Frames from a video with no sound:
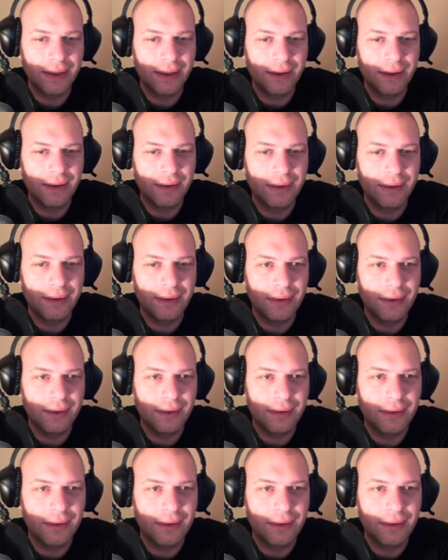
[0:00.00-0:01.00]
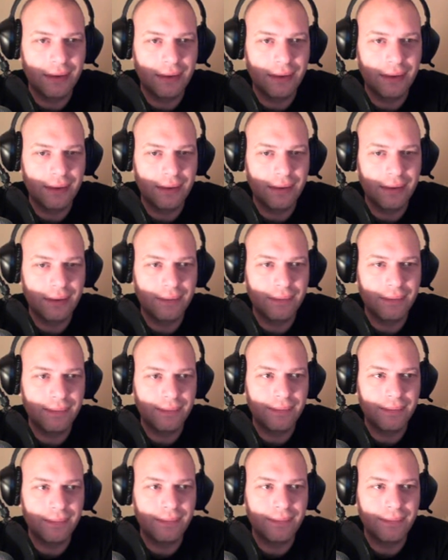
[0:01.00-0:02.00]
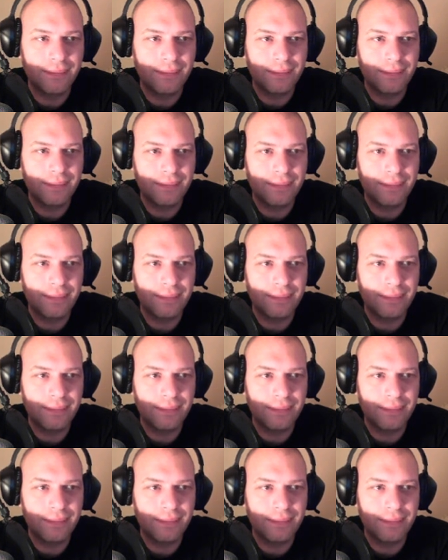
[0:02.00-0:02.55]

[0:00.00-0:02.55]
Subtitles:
The person shown says nothing.